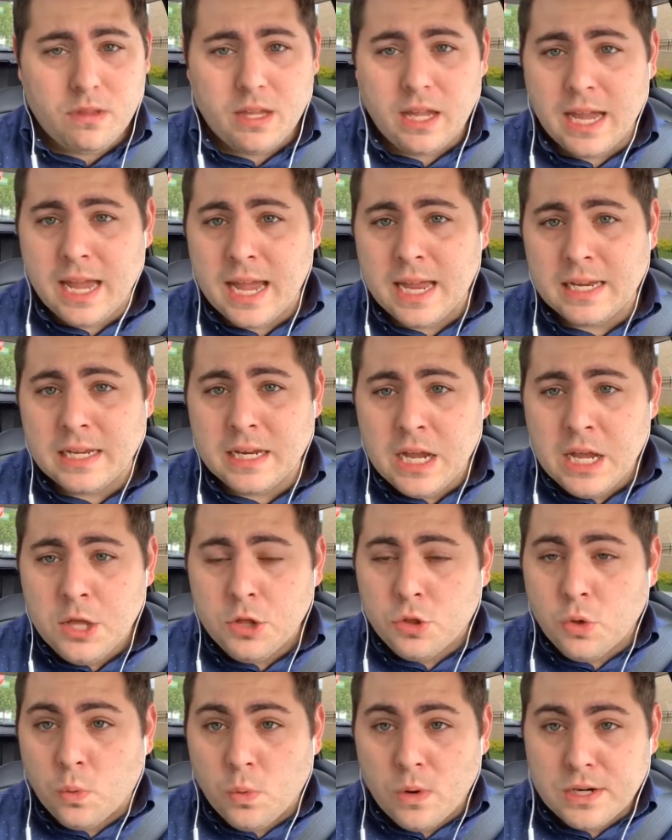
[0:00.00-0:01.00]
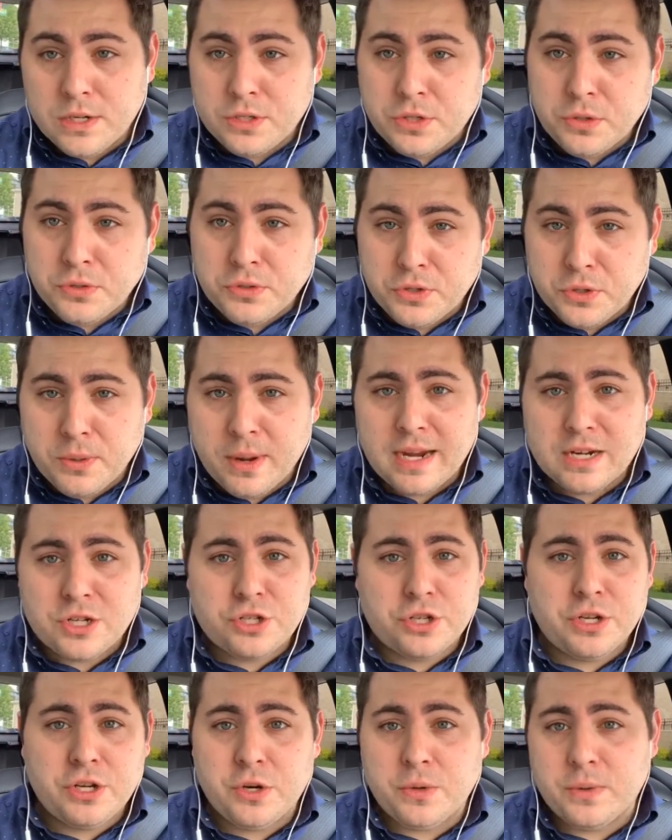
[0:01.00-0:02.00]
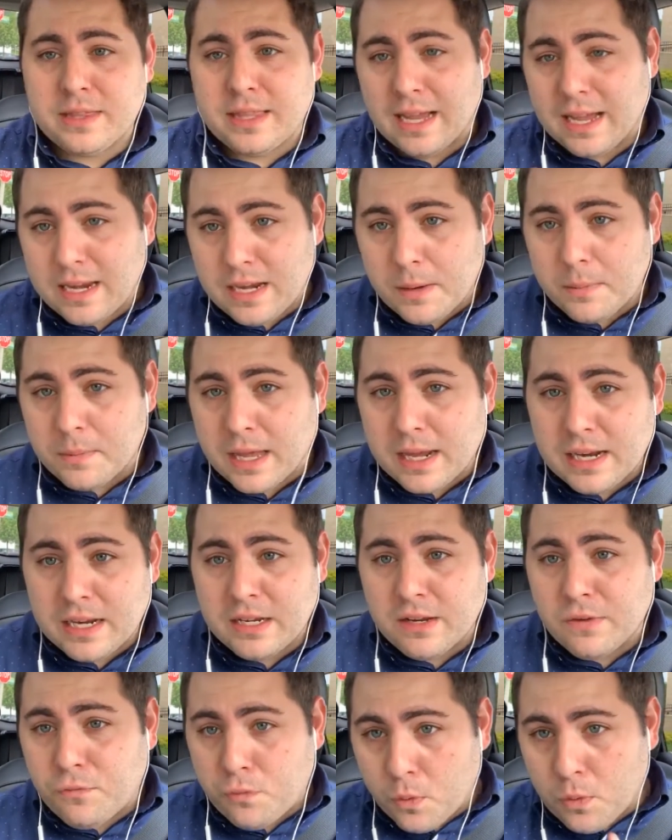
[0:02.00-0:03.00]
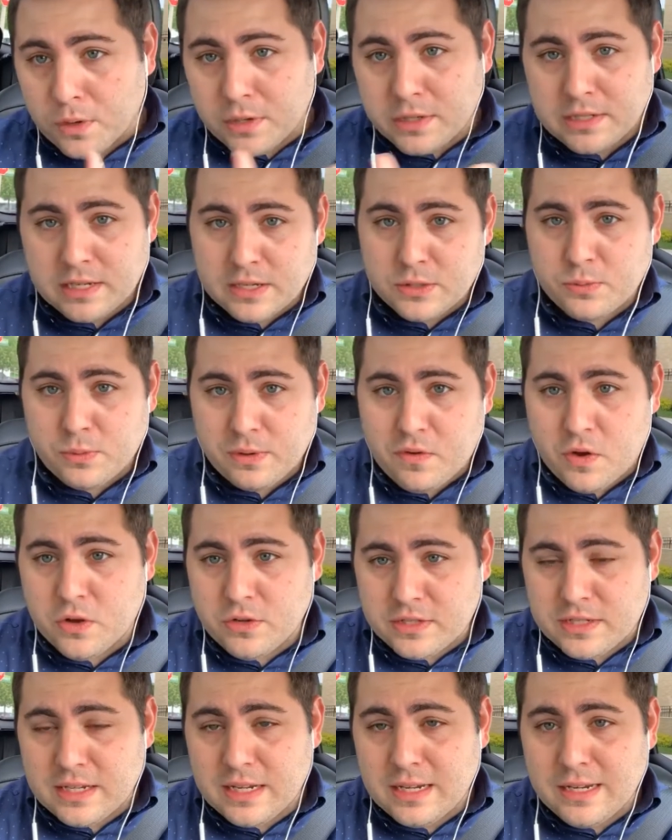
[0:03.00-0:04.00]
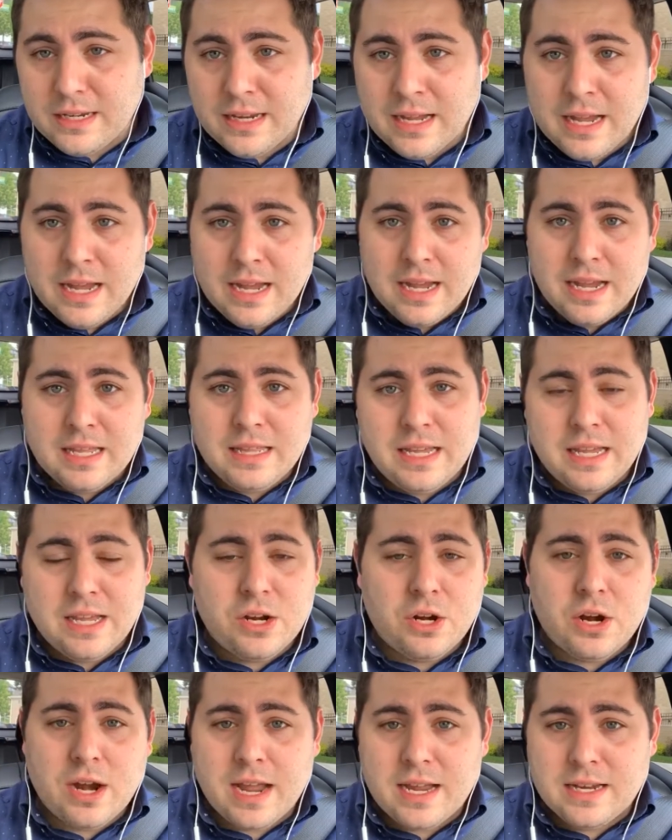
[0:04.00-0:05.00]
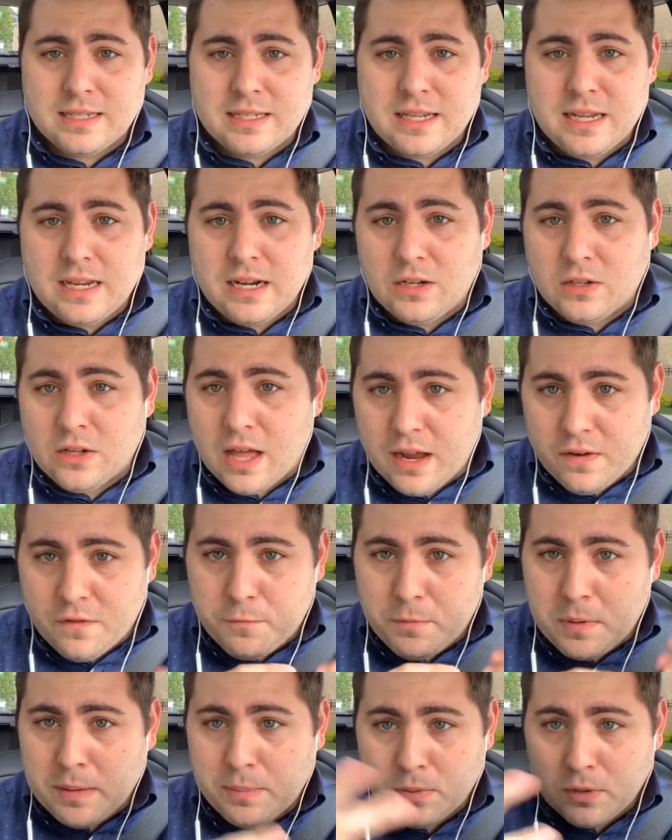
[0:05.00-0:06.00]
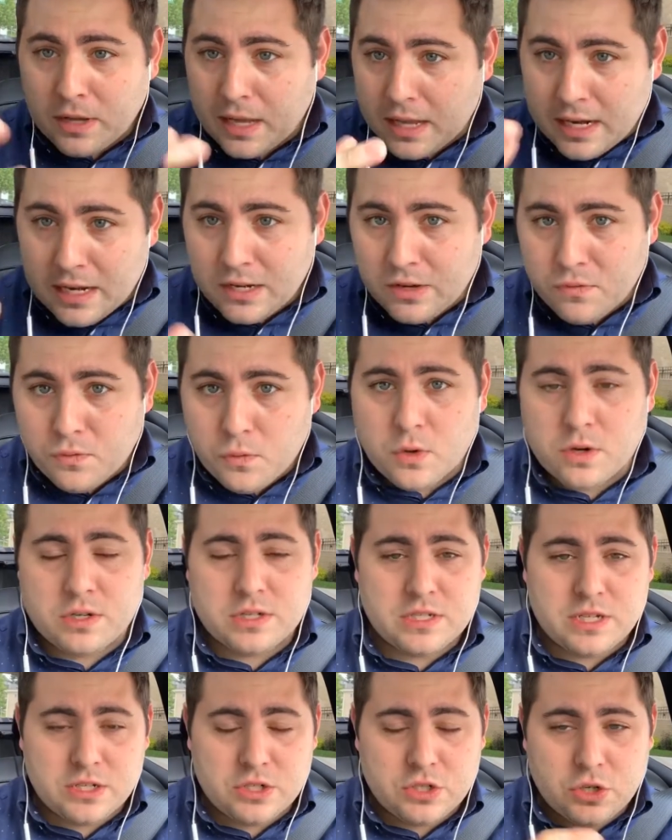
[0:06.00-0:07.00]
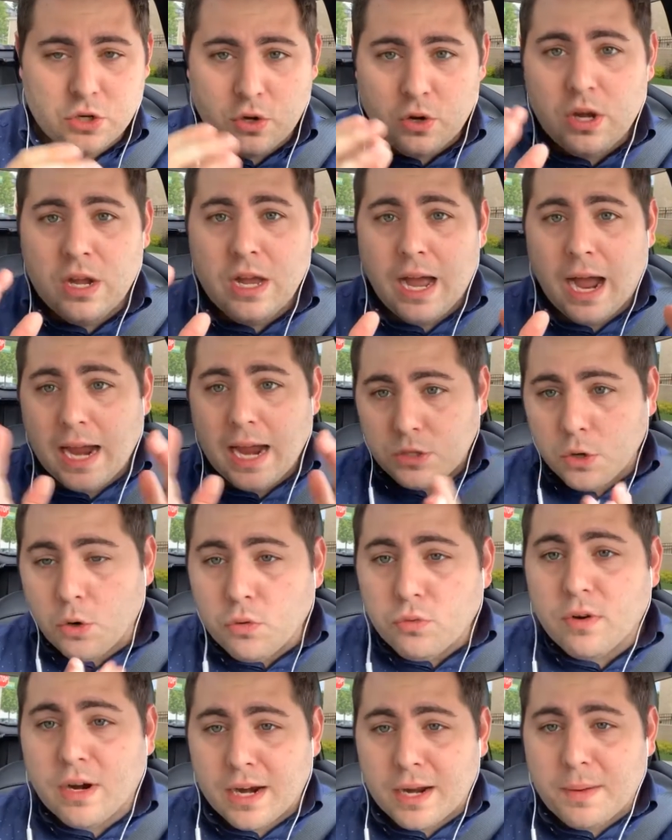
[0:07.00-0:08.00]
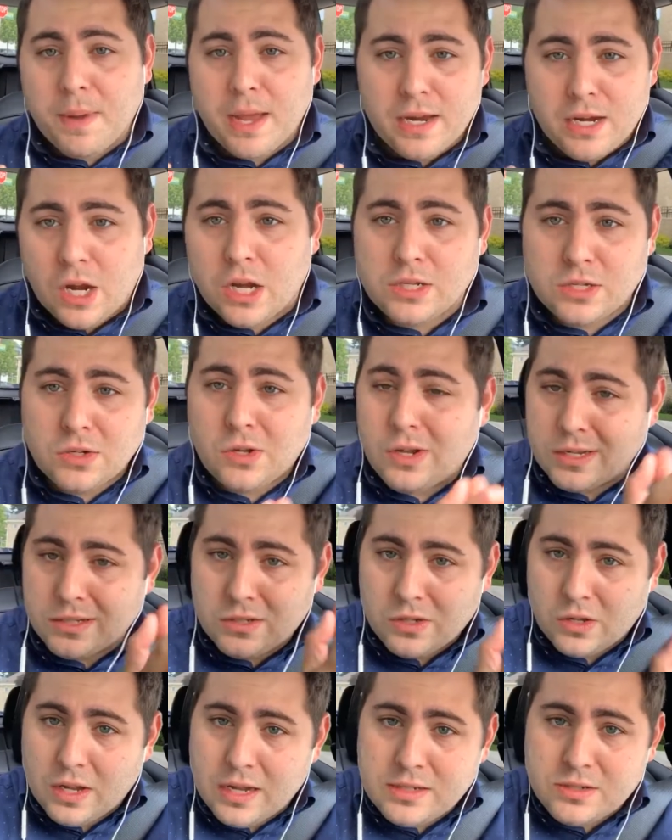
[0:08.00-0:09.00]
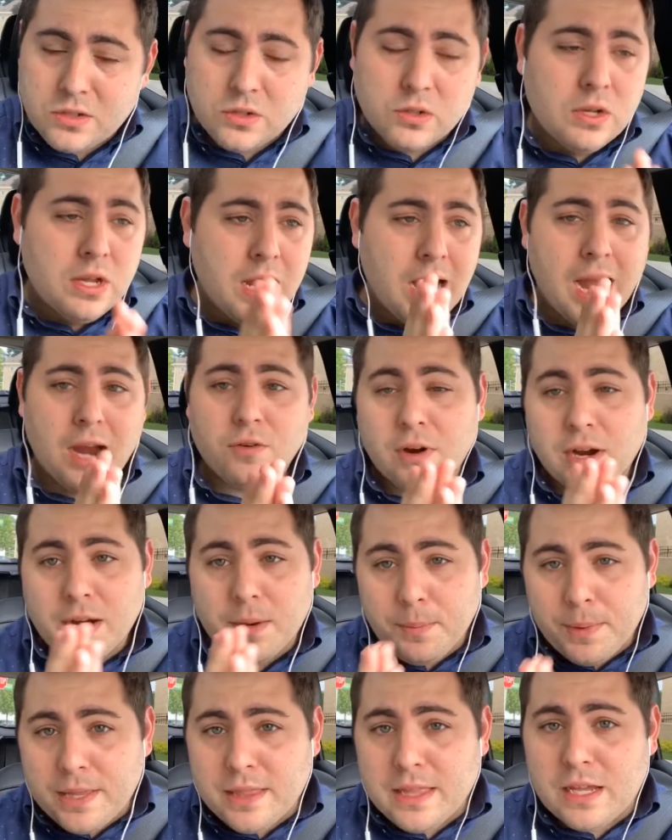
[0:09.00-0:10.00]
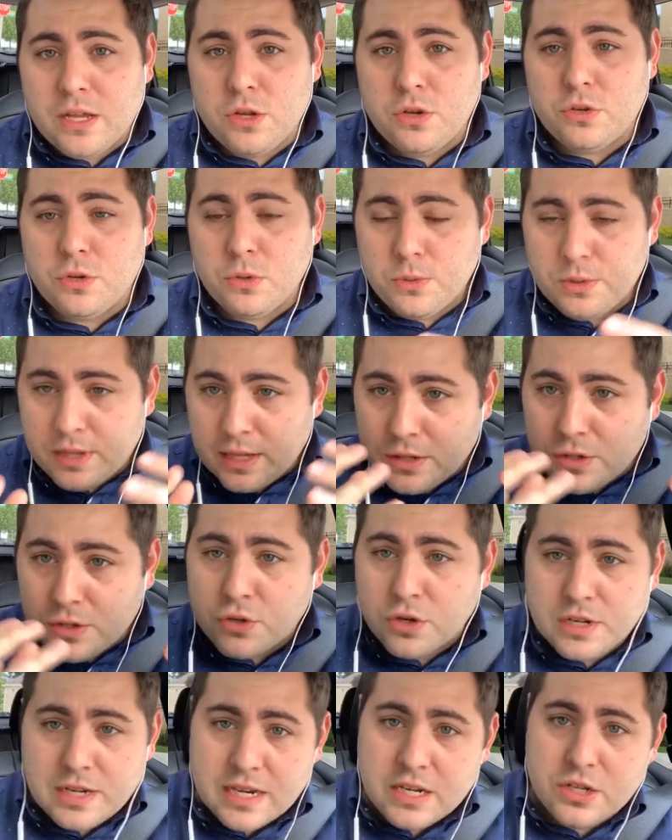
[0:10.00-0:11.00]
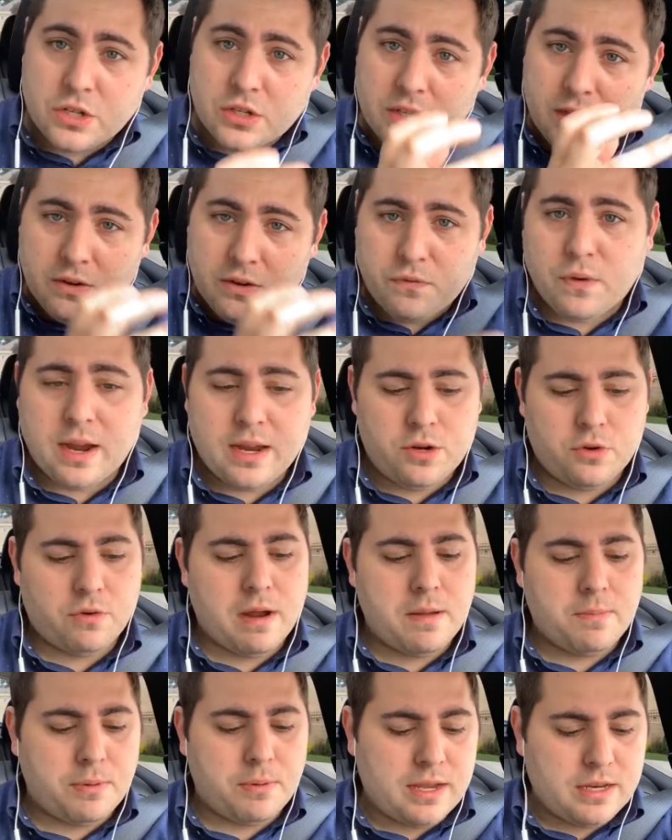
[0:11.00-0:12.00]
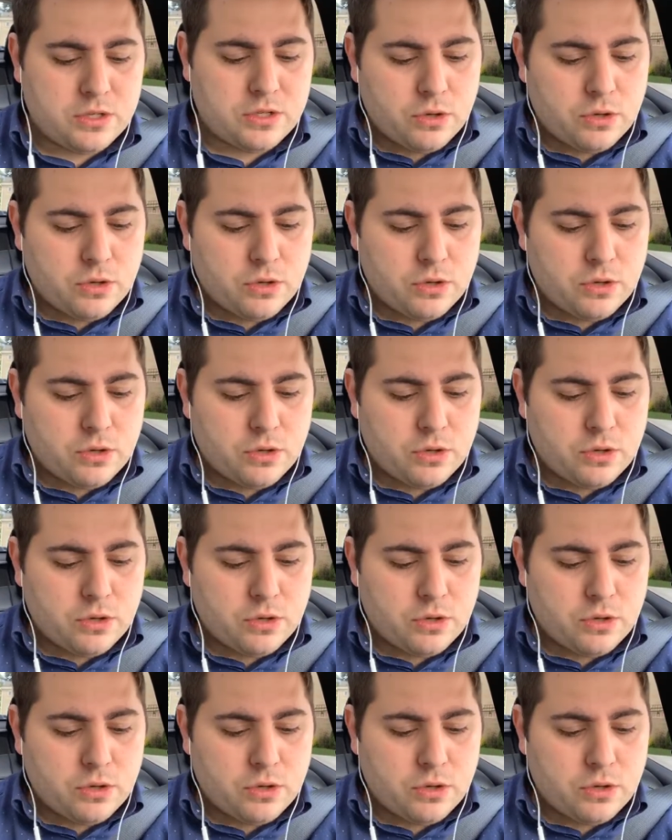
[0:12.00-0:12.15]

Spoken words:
And the ones who do actually do it, they end up getting divorced, as we've all seen in the internet scene, a lot of people getting divorced. And so I don't recommend hustle, hustle, hustle. I recommend that you do things strategically and find a right plan.